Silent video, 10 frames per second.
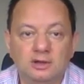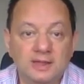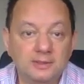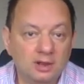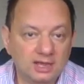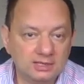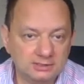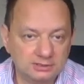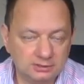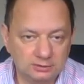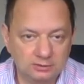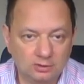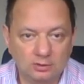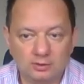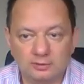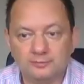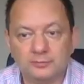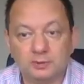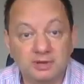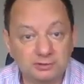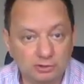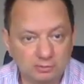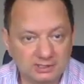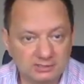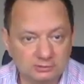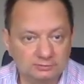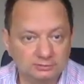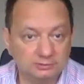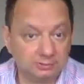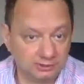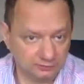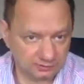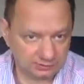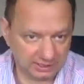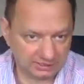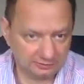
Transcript: analyze your measurements of the previous night.